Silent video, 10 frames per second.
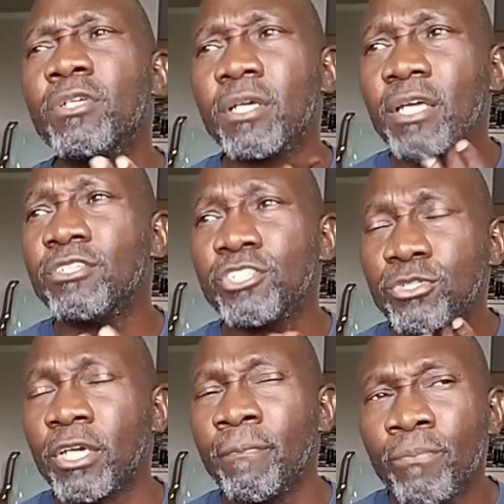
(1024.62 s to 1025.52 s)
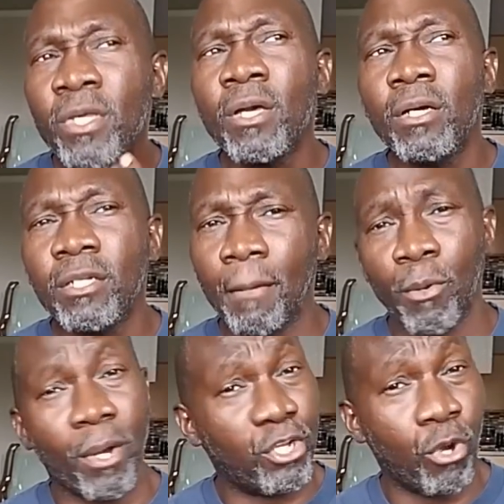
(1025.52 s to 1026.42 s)
music industry,
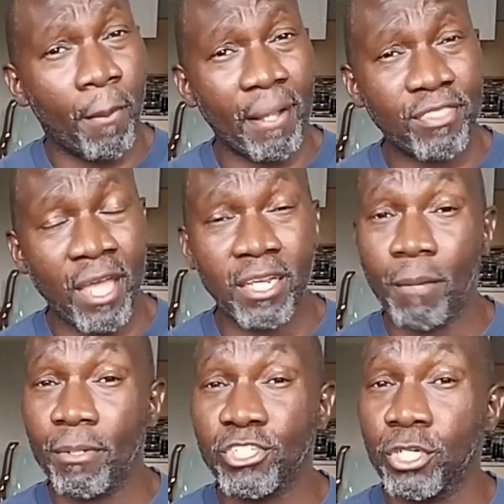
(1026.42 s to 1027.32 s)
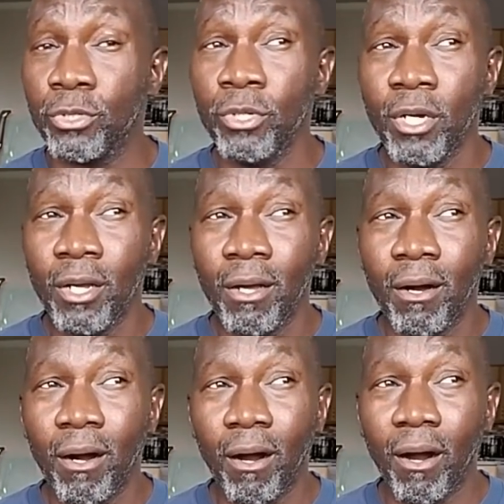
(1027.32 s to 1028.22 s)
number one, know about that. Number two,
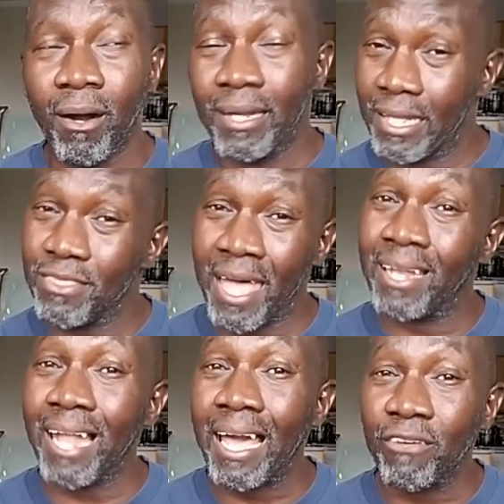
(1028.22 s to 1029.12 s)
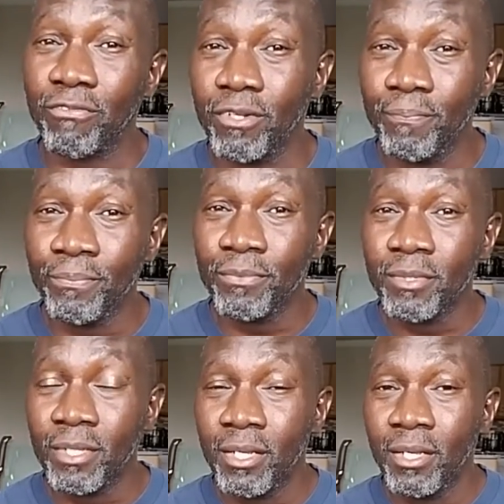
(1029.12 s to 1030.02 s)
are in that life.
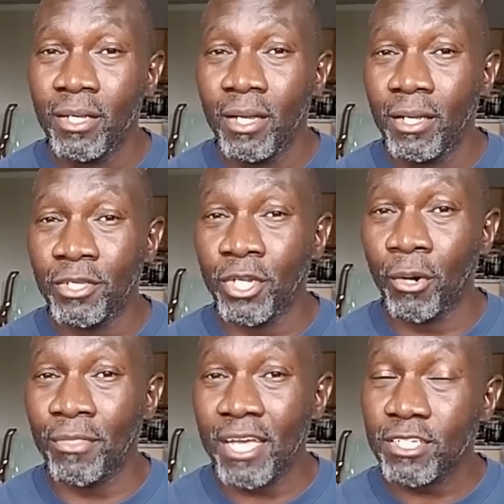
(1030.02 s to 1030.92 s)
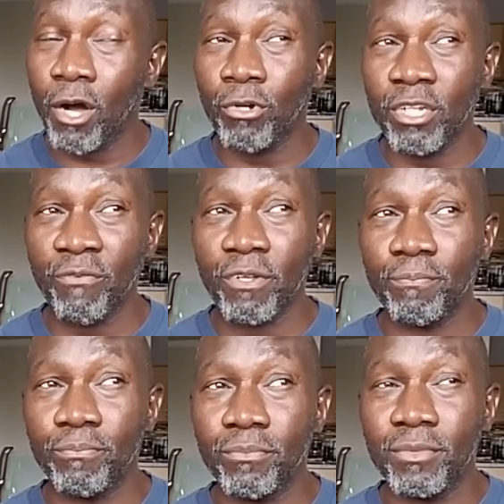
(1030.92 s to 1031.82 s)
You know, there's a whole
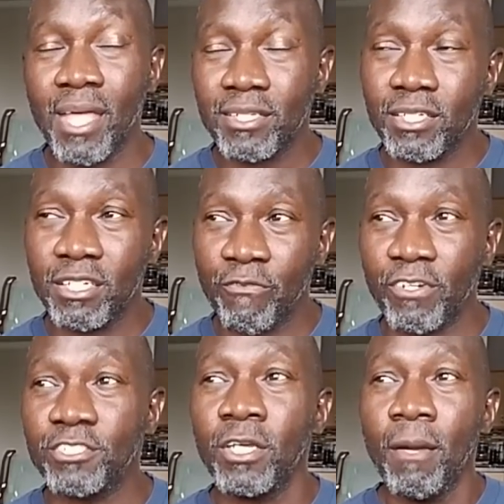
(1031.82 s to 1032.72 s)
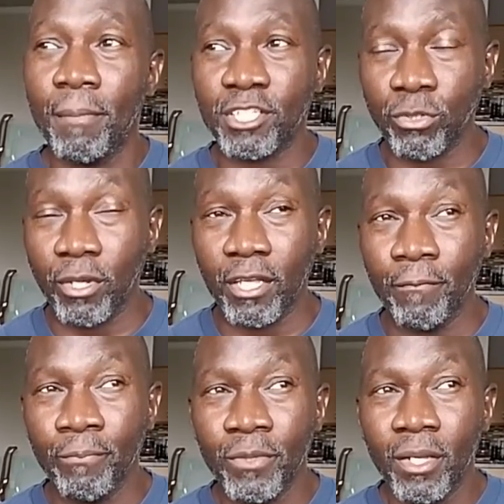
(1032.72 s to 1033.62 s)
different, there's a difference between